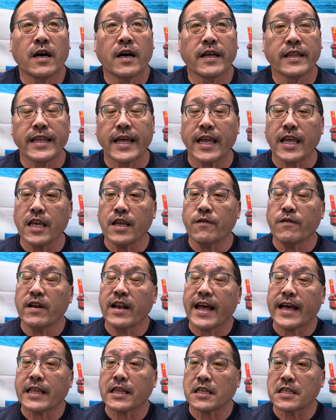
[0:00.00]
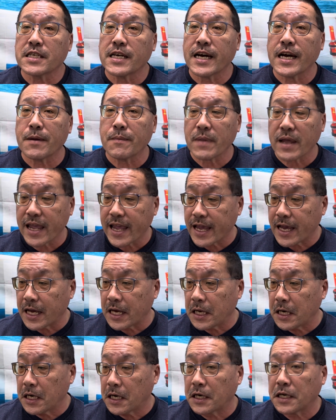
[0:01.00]
They even at the time
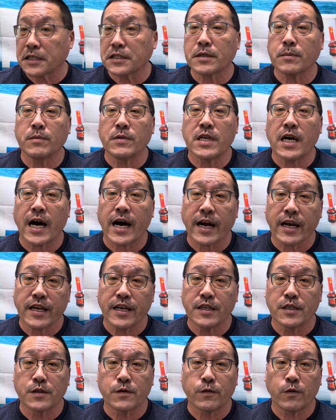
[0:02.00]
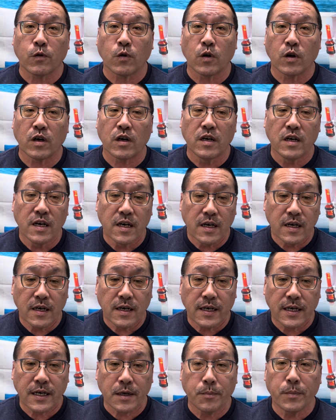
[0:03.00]
had some dockage for
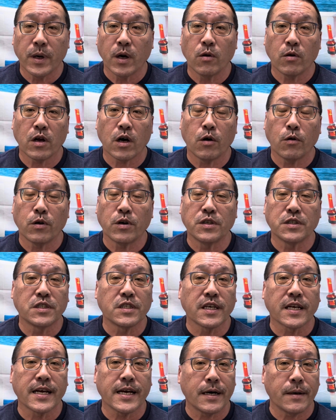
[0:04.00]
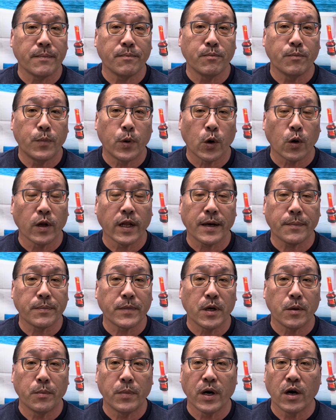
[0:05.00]
boat owners to come pull up
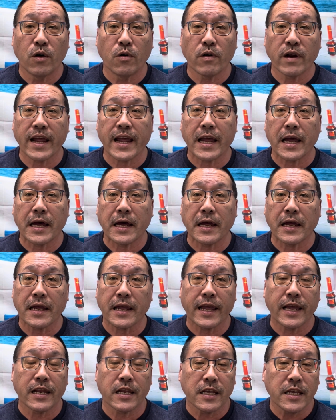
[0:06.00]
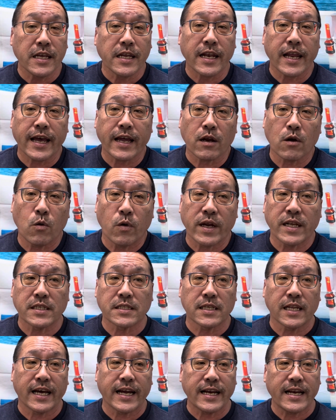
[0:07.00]
their boat and eat at Quinn's
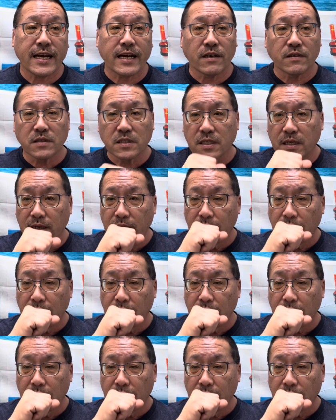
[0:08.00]
Lighthouse.